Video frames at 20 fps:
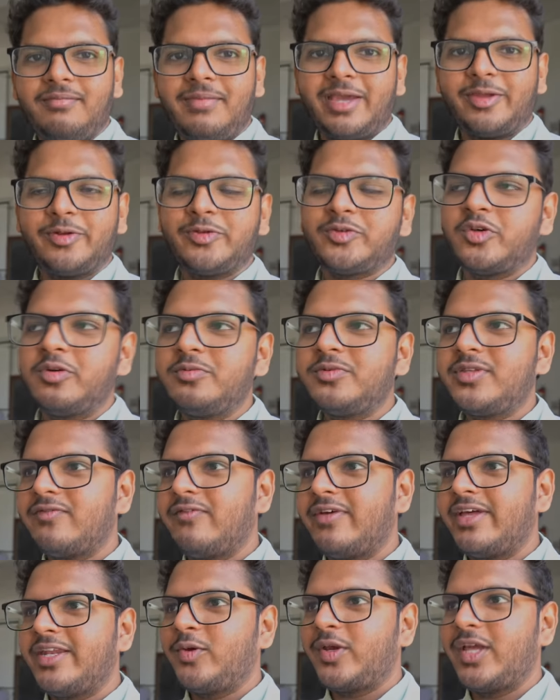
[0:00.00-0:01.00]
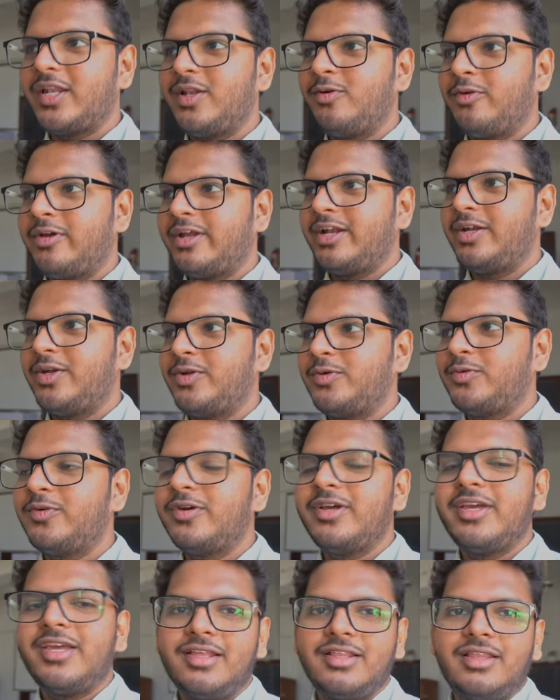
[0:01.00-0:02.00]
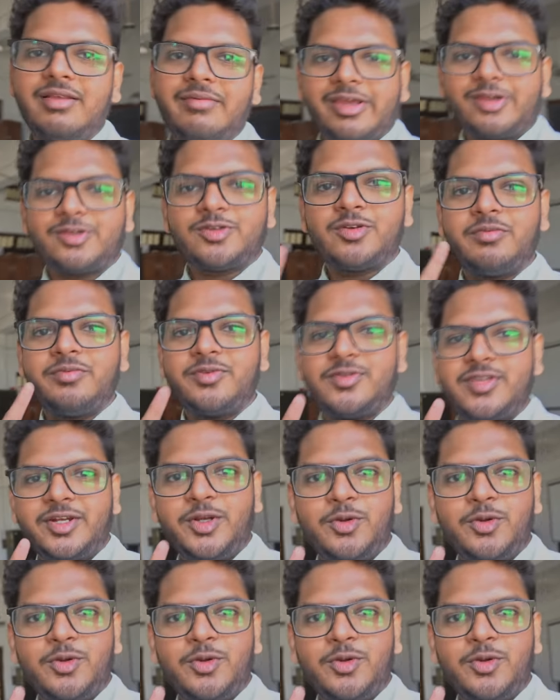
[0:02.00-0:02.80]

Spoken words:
microscopes where you can look into the microscope using